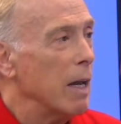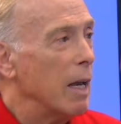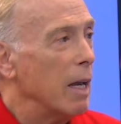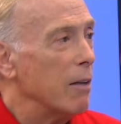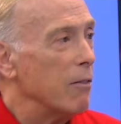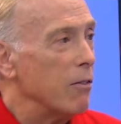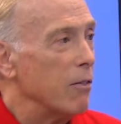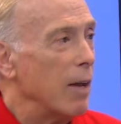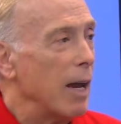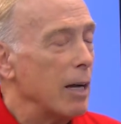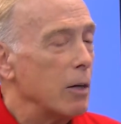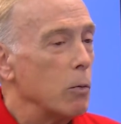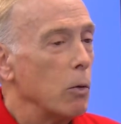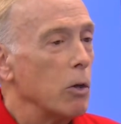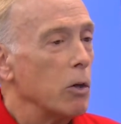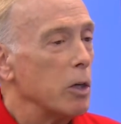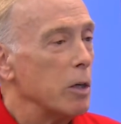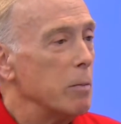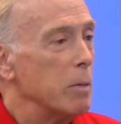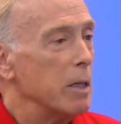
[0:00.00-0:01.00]
In fact, we're
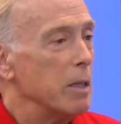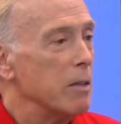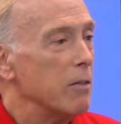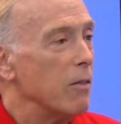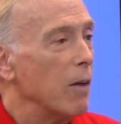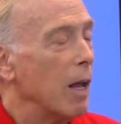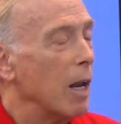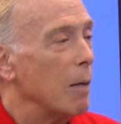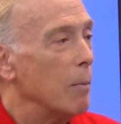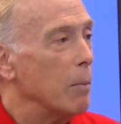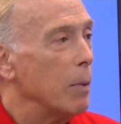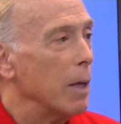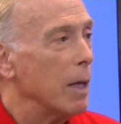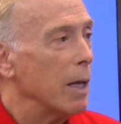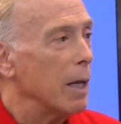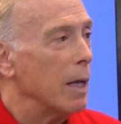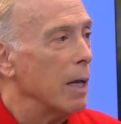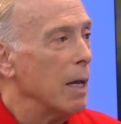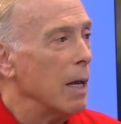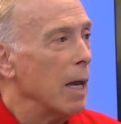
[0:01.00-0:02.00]
going to be
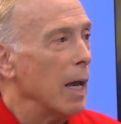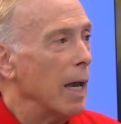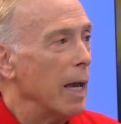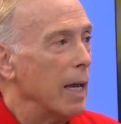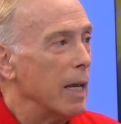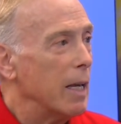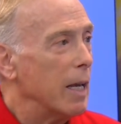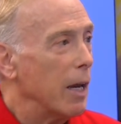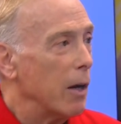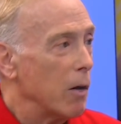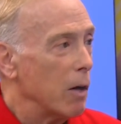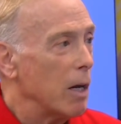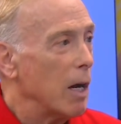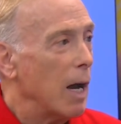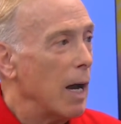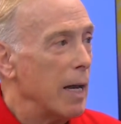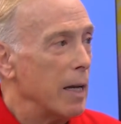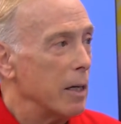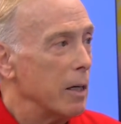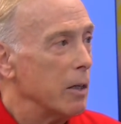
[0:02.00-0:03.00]
developing a care
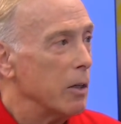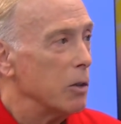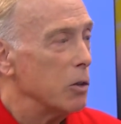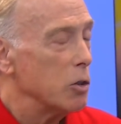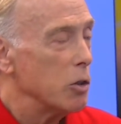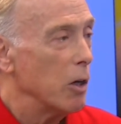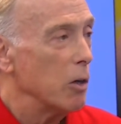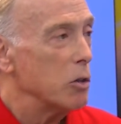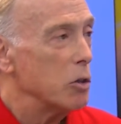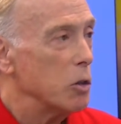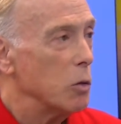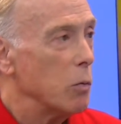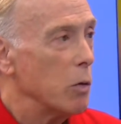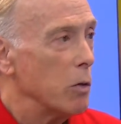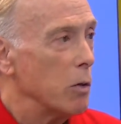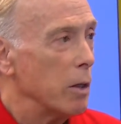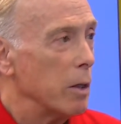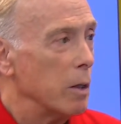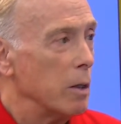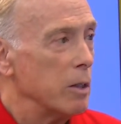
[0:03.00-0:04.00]
guide in conjunction
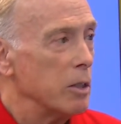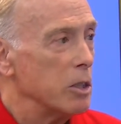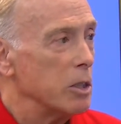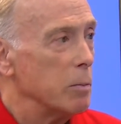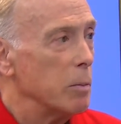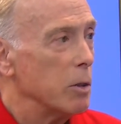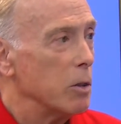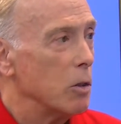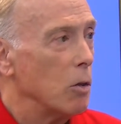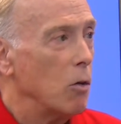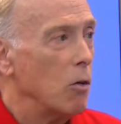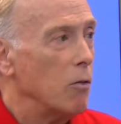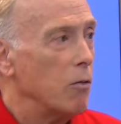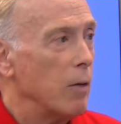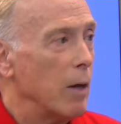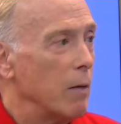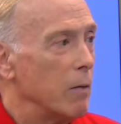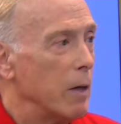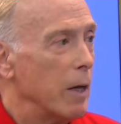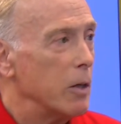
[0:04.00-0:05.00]
with the Elizabeth Dole
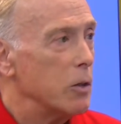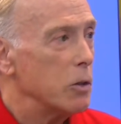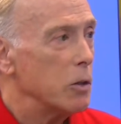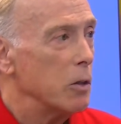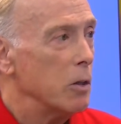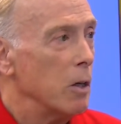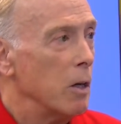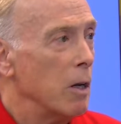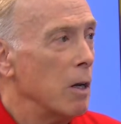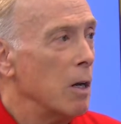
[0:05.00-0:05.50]
Foundation.